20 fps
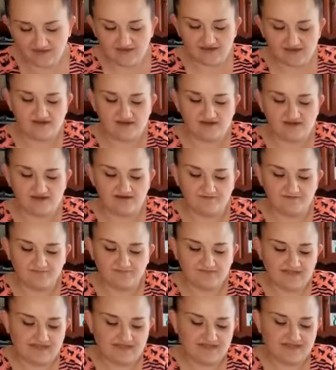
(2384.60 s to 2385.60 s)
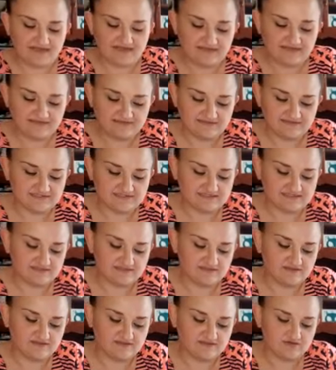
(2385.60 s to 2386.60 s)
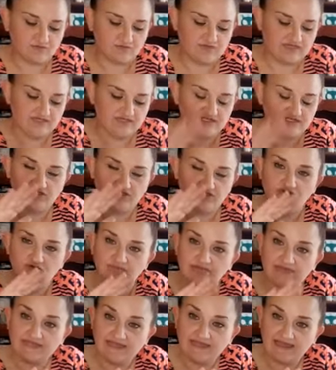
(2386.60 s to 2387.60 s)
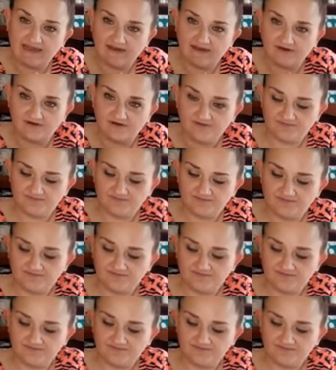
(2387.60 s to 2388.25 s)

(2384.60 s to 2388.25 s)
and when you plow,